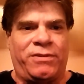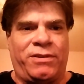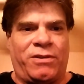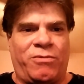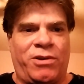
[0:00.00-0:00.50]

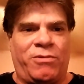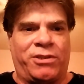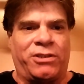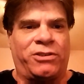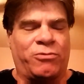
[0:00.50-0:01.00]

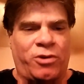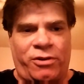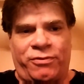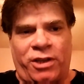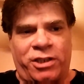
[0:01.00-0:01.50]
What does the
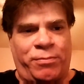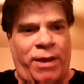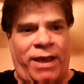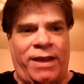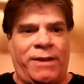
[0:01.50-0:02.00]
Royal Flush
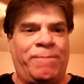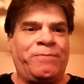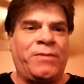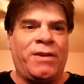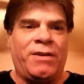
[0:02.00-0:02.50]
pay?
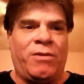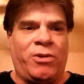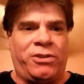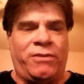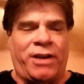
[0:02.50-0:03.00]

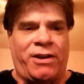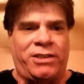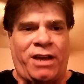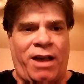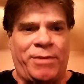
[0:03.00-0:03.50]
What do the
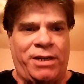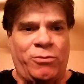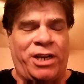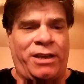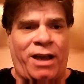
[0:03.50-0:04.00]
various
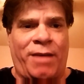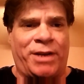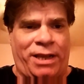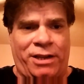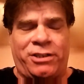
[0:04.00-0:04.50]
winning
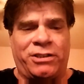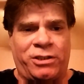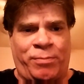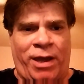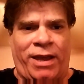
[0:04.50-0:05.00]

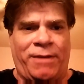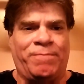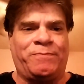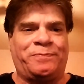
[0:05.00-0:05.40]
combinations pay?